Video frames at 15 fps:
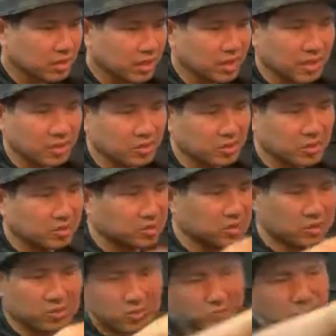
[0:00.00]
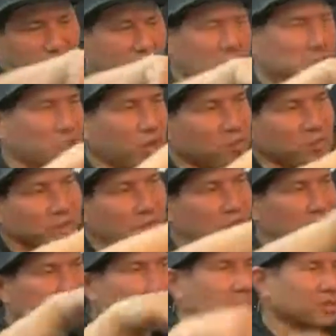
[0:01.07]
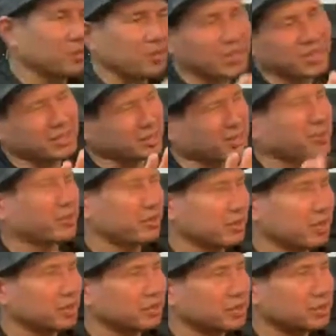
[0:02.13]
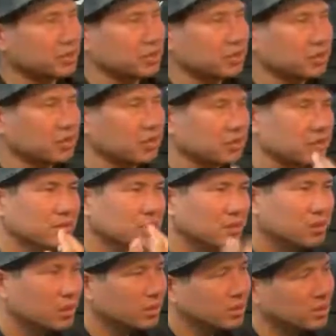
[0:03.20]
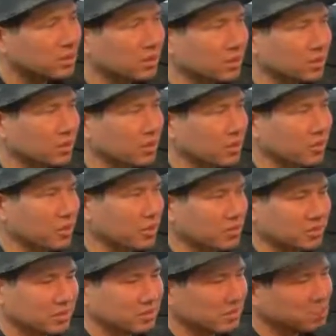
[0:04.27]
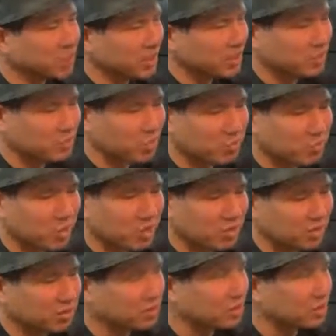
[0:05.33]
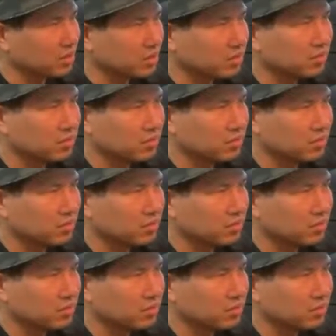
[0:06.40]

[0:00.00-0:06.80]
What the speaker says: And then you could just probably drop alongside, depending on the current, obviously, because the current plays a big part in